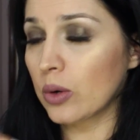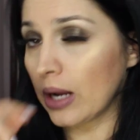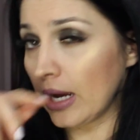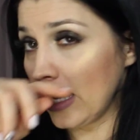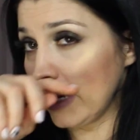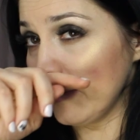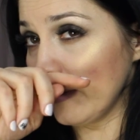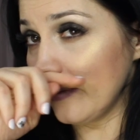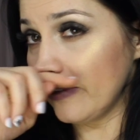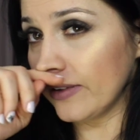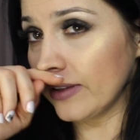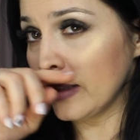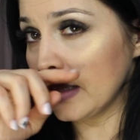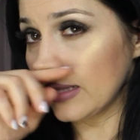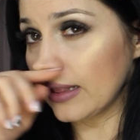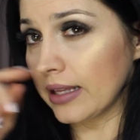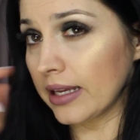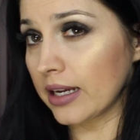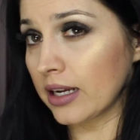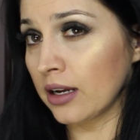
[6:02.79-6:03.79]
I a feeling
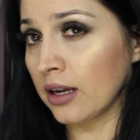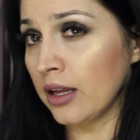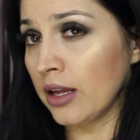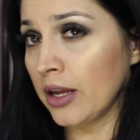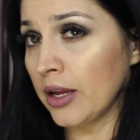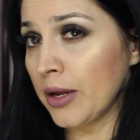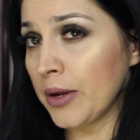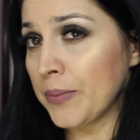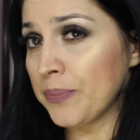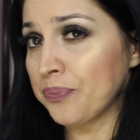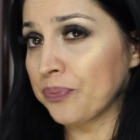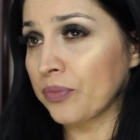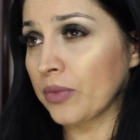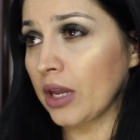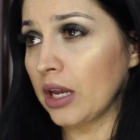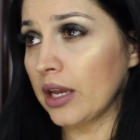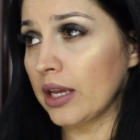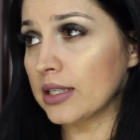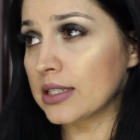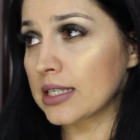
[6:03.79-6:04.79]
like
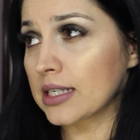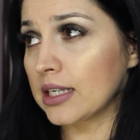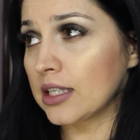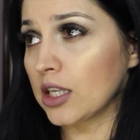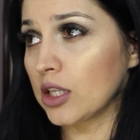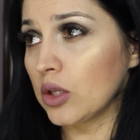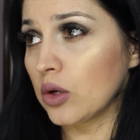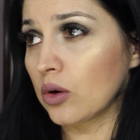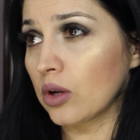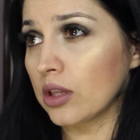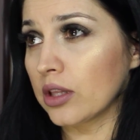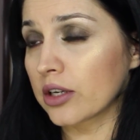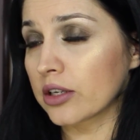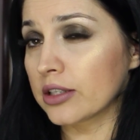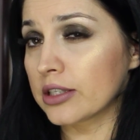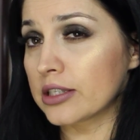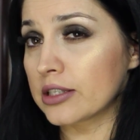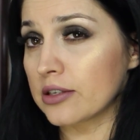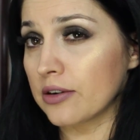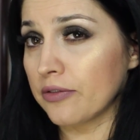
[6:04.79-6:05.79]
it's gonna look a
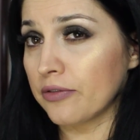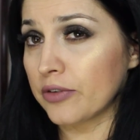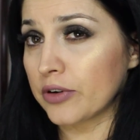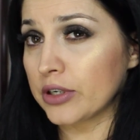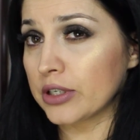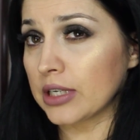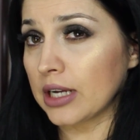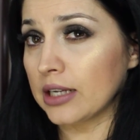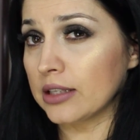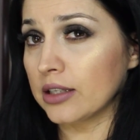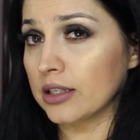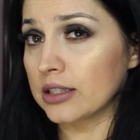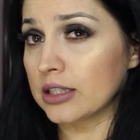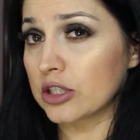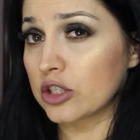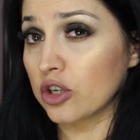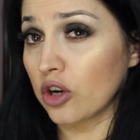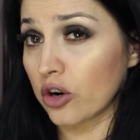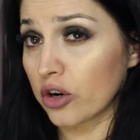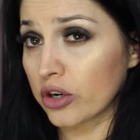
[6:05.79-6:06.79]
little different on the
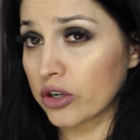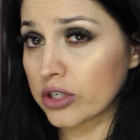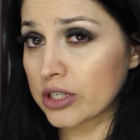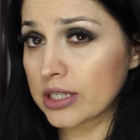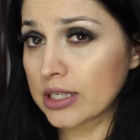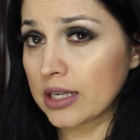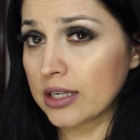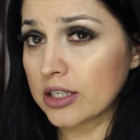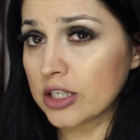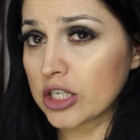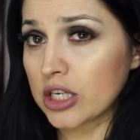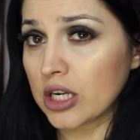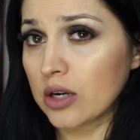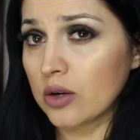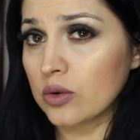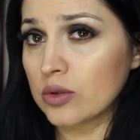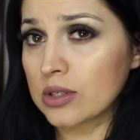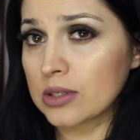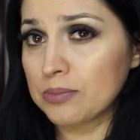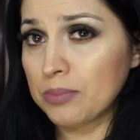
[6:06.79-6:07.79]
darker skin
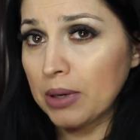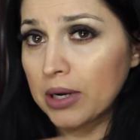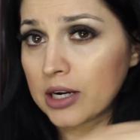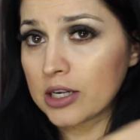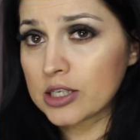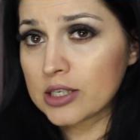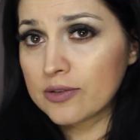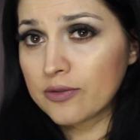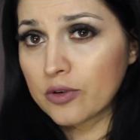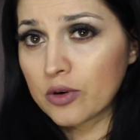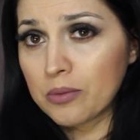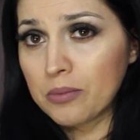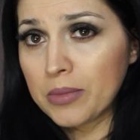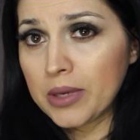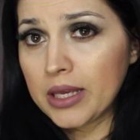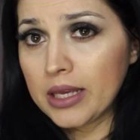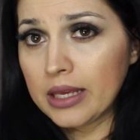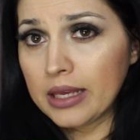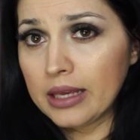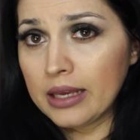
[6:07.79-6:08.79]
tones, but as for
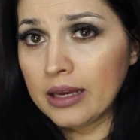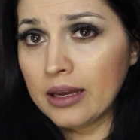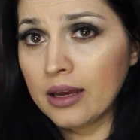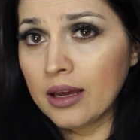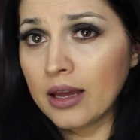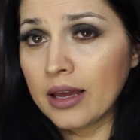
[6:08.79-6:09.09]
me,